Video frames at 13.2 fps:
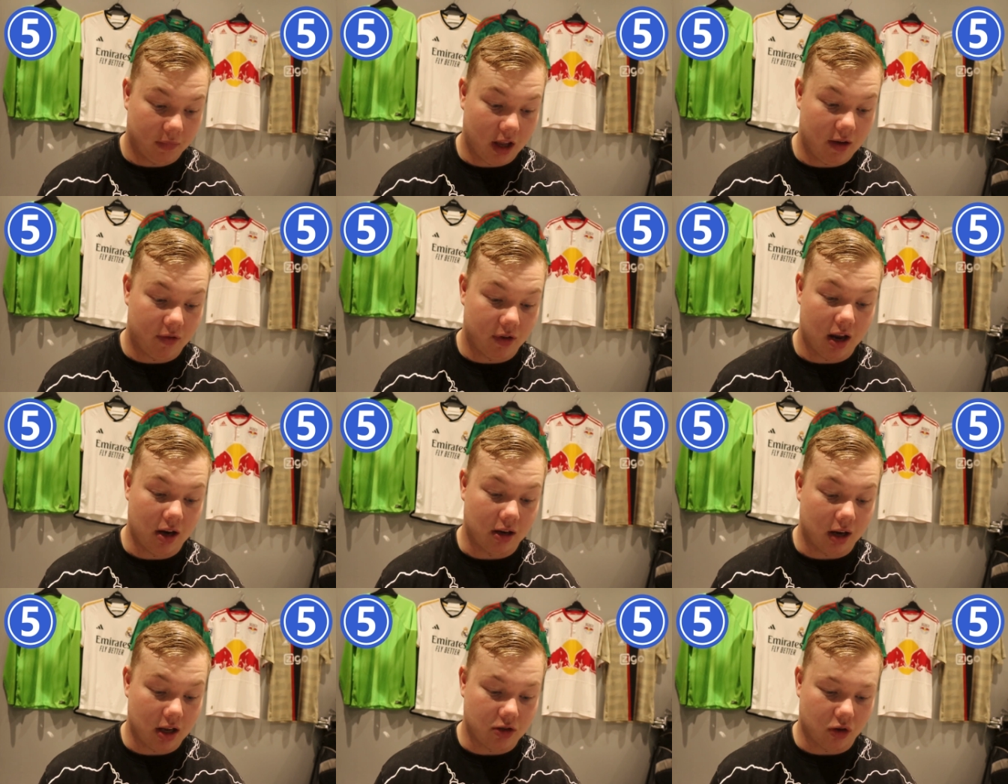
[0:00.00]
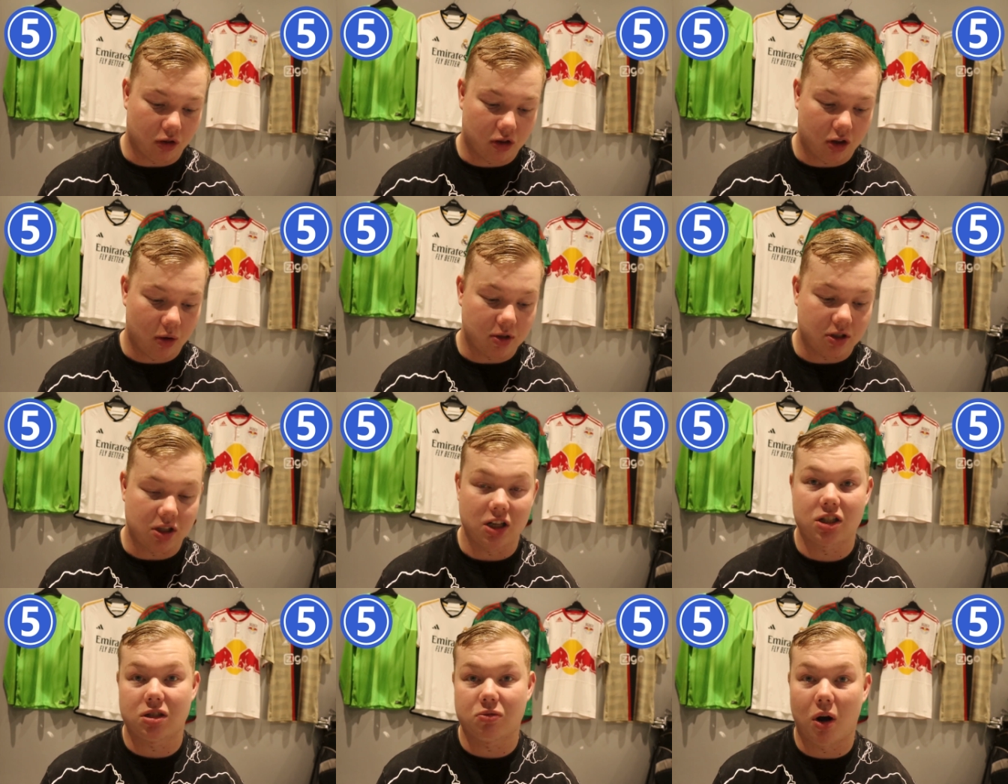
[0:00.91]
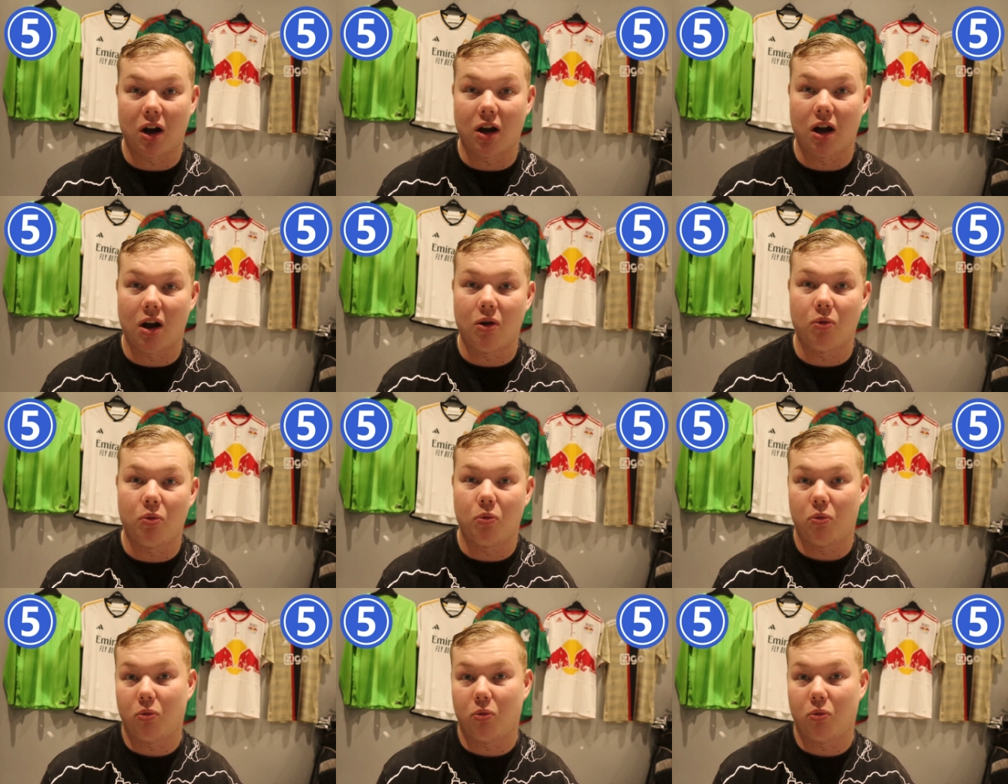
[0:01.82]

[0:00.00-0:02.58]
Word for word: Even then, you've got two assists, one goal.